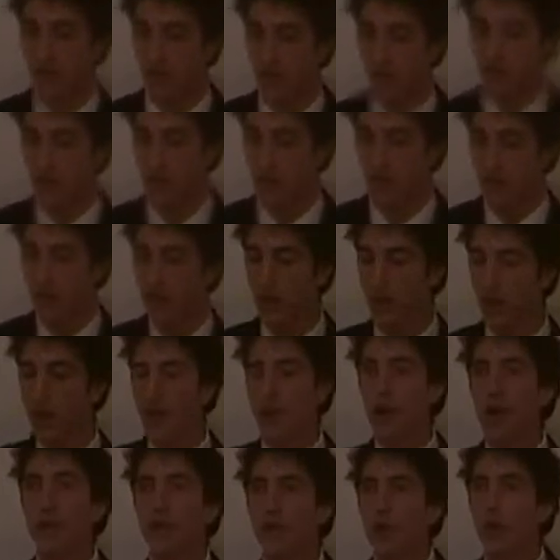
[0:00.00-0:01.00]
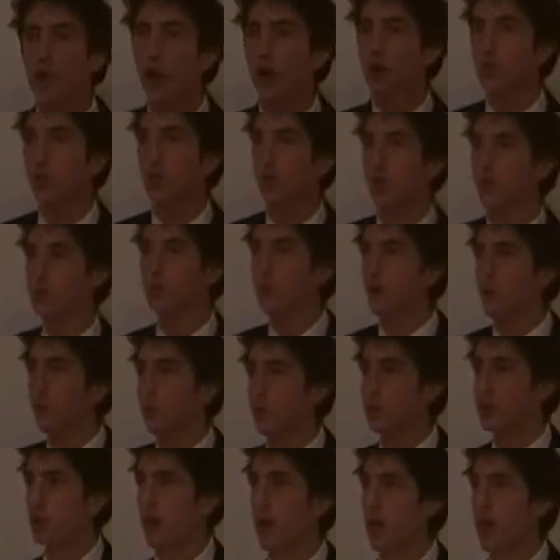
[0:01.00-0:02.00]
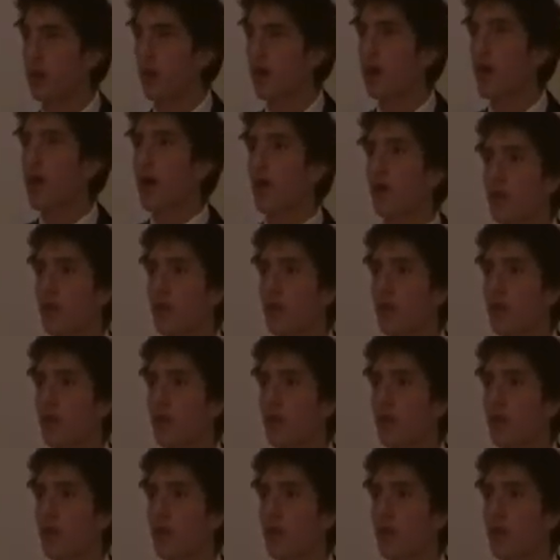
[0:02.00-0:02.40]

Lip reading: country. In contrast with China,